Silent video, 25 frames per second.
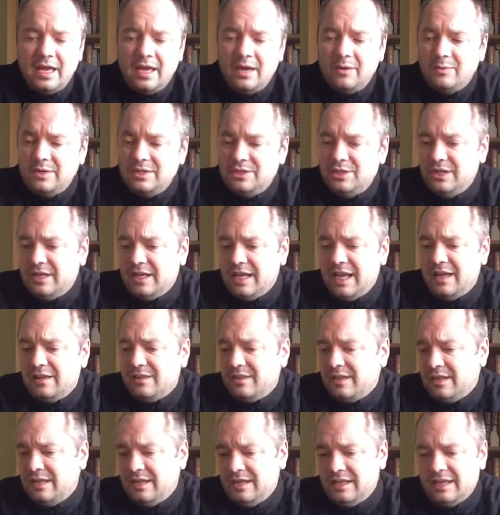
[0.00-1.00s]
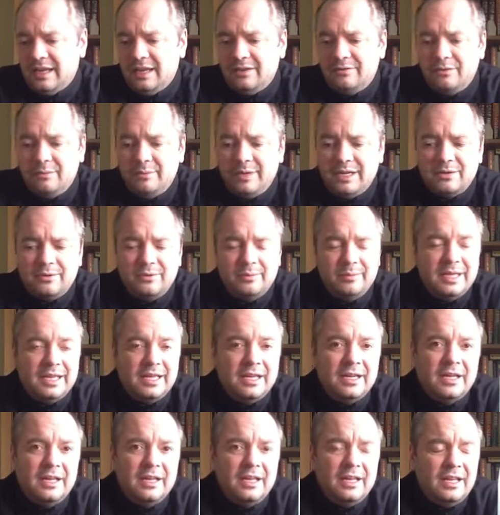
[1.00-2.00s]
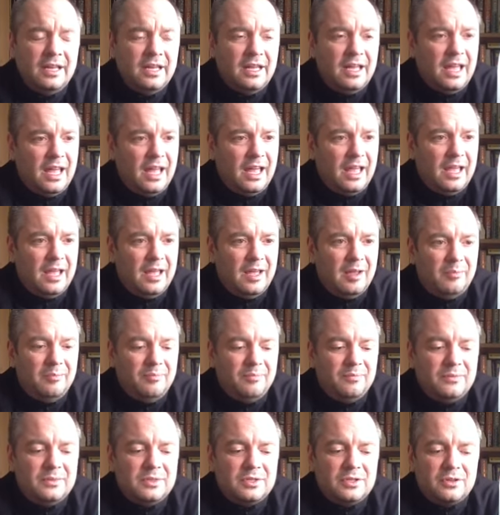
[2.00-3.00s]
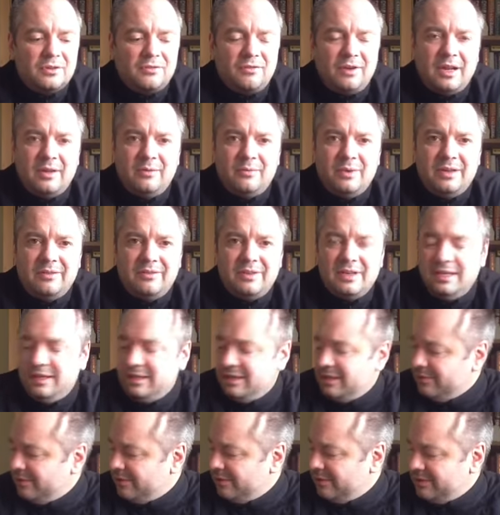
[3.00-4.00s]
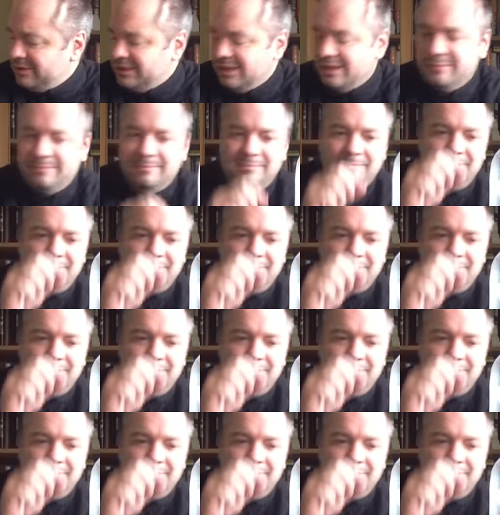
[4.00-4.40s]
which you can get, I think you can get from Aquamira, it's a great way of cleaning water.